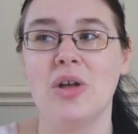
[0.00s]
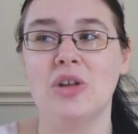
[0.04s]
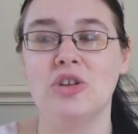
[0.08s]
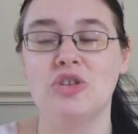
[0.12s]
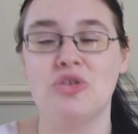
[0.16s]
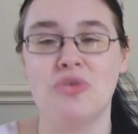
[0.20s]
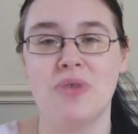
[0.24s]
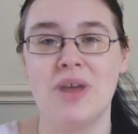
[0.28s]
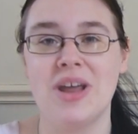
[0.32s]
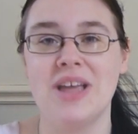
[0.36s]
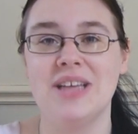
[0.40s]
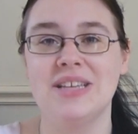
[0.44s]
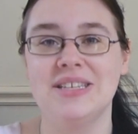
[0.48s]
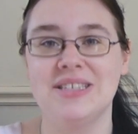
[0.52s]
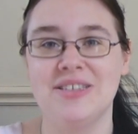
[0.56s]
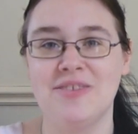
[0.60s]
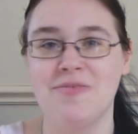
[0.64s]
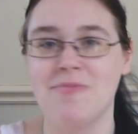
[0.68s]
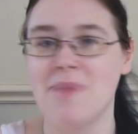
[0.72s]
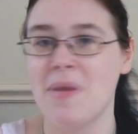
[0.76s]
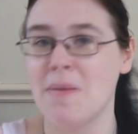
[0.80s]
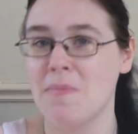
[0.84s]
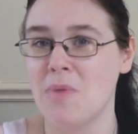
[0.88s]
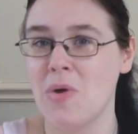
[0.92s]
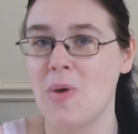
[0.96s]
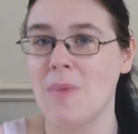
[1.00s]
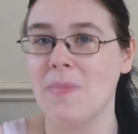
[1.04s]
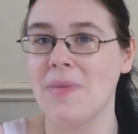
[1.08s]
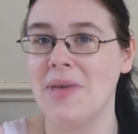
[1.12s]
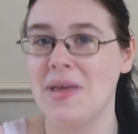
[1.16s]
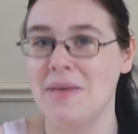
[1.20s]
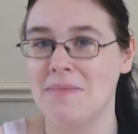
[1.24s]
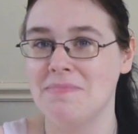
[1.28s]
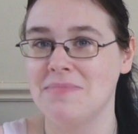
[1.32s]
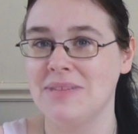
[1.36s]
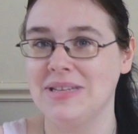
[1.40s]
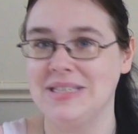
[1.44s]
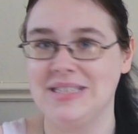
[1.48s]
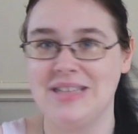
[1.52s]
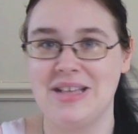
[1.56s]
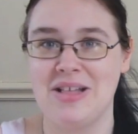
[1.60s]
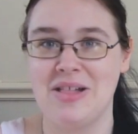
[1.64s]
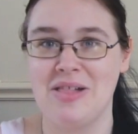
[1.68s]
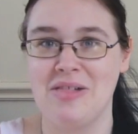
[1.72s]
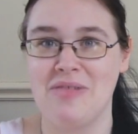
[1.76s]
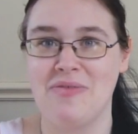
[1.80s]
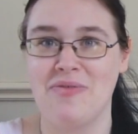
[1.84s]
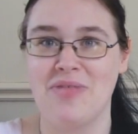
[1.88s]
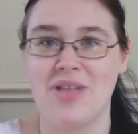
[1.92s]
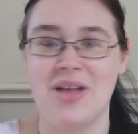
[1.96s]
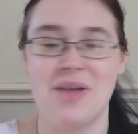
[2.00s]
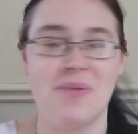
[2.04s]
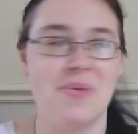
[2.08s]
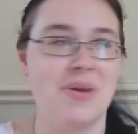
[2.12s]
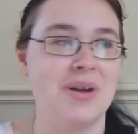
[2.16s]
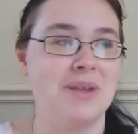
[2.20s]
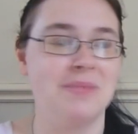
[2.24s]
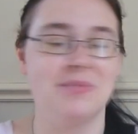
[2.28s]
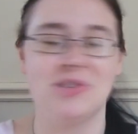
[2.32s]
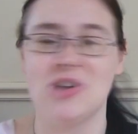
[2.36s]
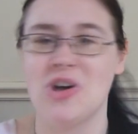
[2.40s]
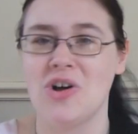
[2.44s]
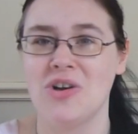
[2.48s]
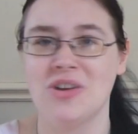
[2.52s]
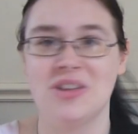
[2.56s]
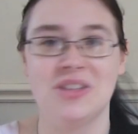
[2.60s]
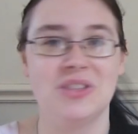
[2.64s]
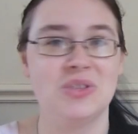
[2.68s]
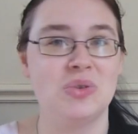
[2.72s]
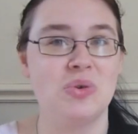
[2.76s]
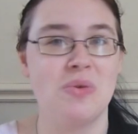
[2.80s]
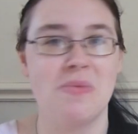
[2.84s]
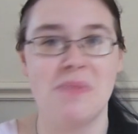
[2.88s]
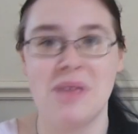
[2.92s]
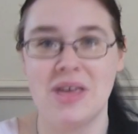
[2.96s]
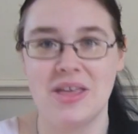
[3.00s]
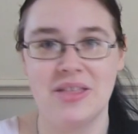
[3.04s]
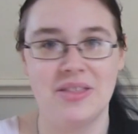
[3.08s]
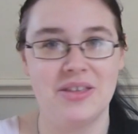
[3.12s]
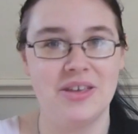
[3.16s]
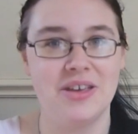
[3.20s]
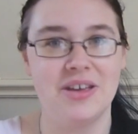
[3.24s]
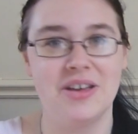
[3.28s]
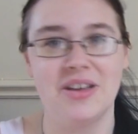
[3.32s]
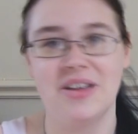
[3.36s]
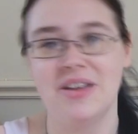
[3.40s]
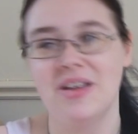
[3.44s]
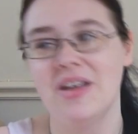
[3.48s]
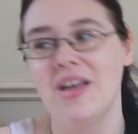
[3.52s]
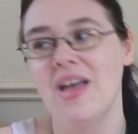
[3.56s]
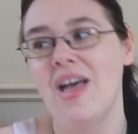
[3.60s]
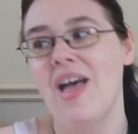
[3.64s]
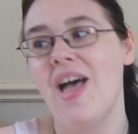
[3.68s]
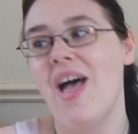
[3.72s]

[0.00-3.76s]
traits of my mum in myself, like when I'm talking to Amelia